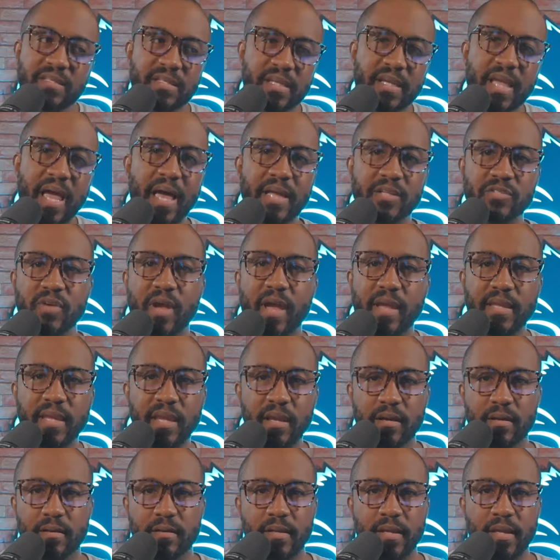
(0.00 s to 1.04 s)
he's in a contract
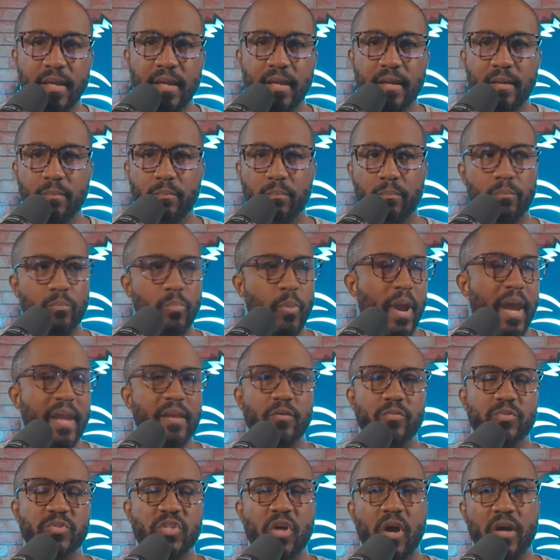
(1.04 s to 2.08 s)
year.
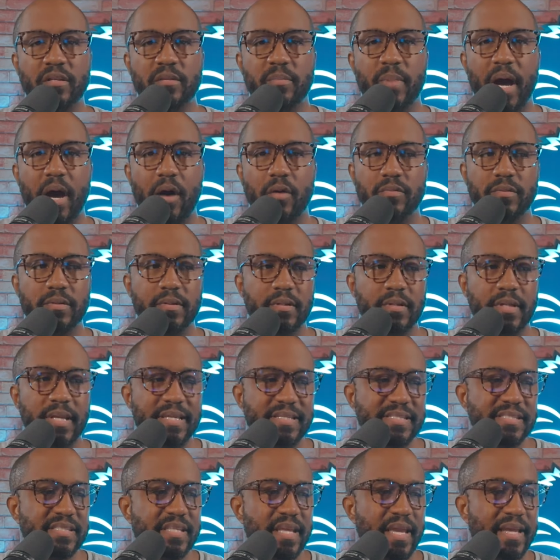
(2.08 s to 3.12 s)
Brad Holmes talked about
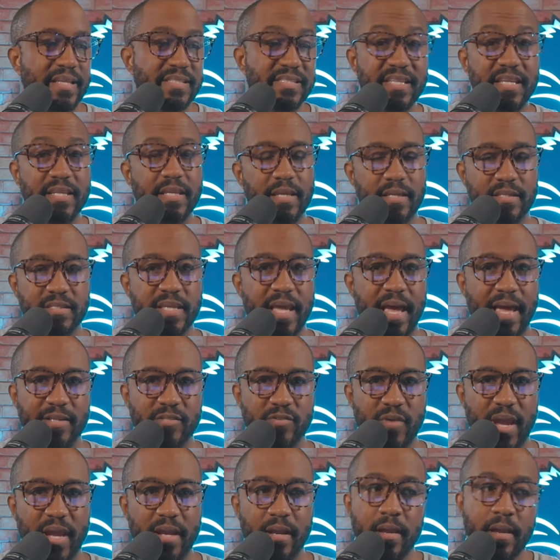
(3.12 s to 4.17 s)
extending his
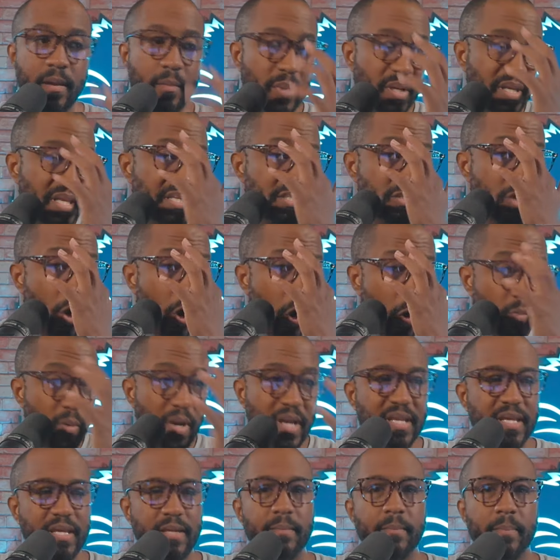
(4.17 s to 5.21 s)
contract, but he
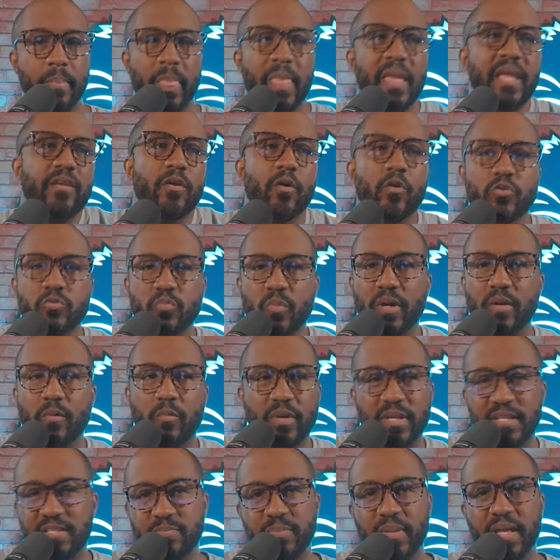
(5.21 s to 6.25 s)
knows
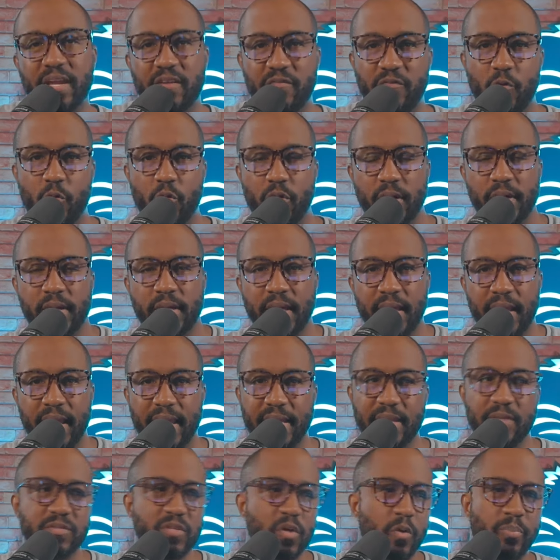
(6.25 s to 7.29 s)
what he's playing for.
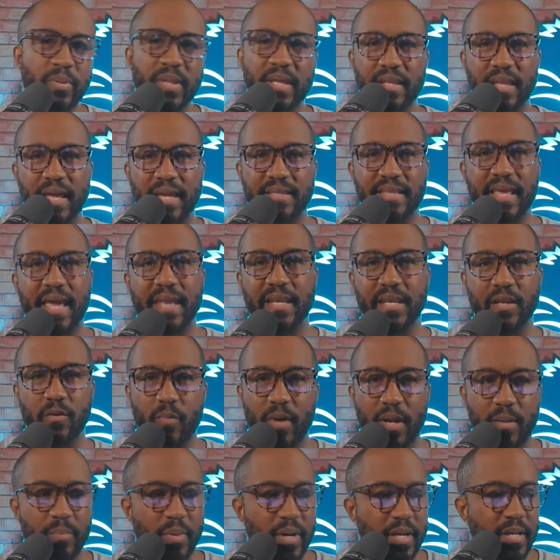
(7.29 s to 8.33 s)
And he was going to play like that
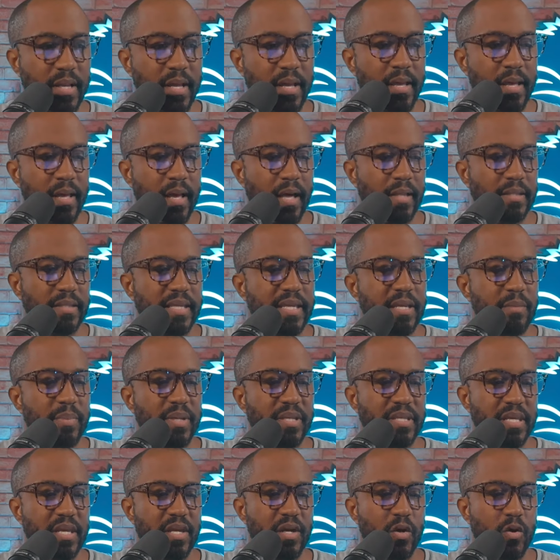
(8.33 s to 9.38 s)
anyway. But Aleem
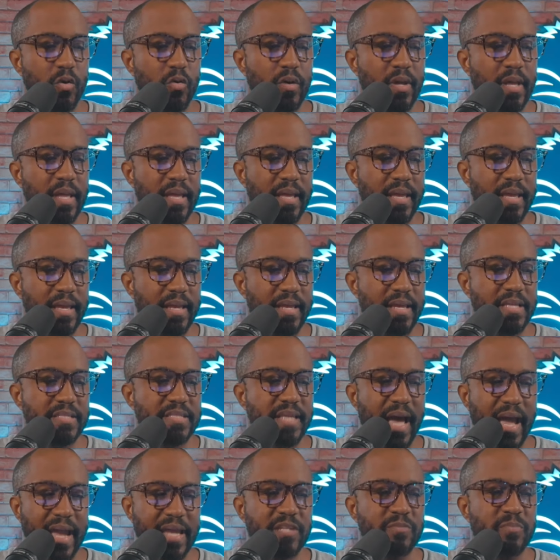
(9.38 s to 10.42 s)
McNeil
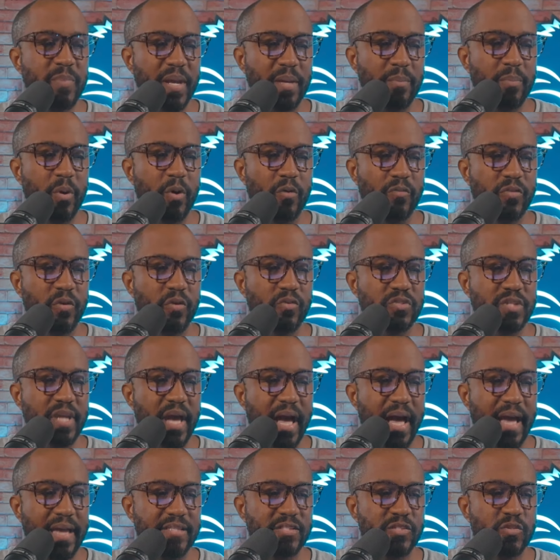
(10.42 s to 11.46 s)
is, I expect both those
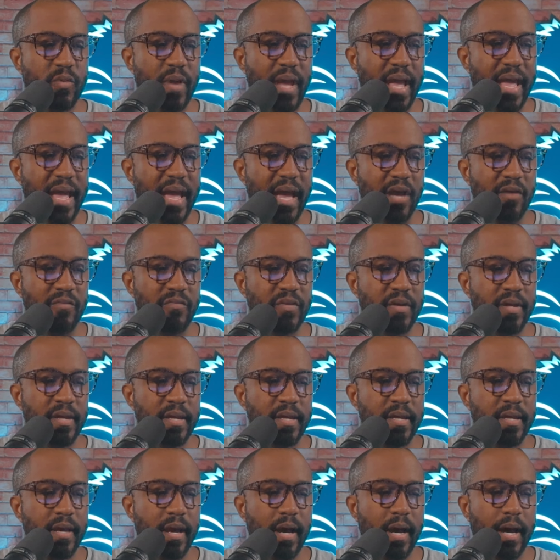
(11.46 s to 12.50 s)
guys to have
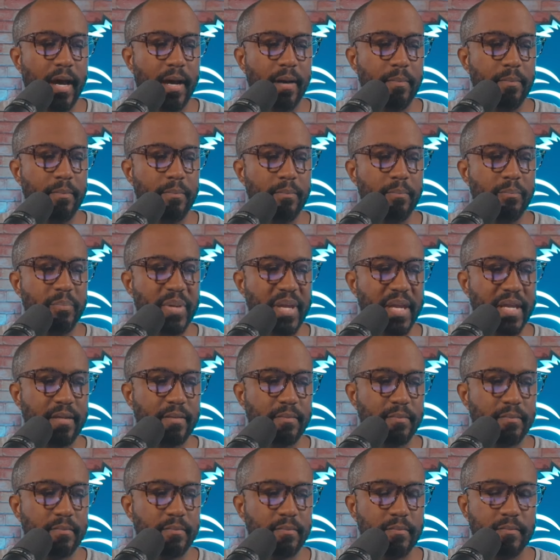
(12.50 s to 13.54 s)
big
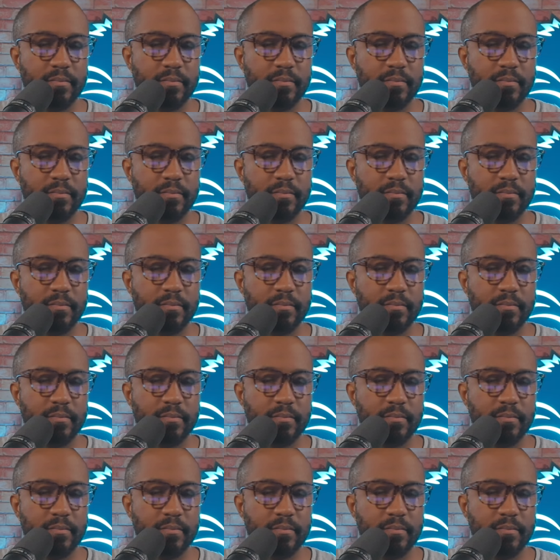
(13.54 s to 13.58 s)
